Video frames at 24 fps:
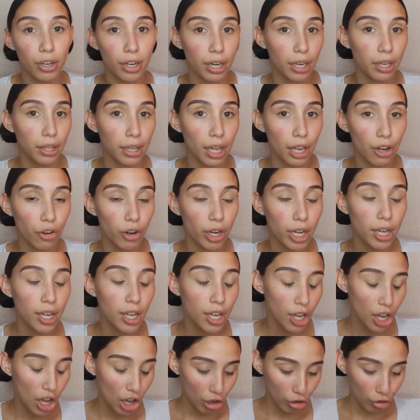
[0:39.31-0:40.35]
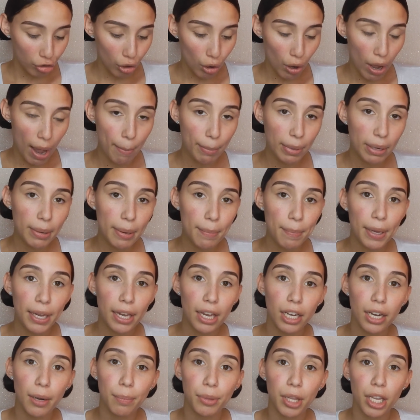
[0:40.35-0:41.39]
etc. So I'm going to be
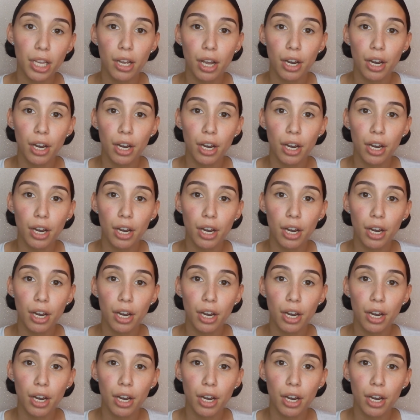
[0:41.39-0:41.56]
picking up the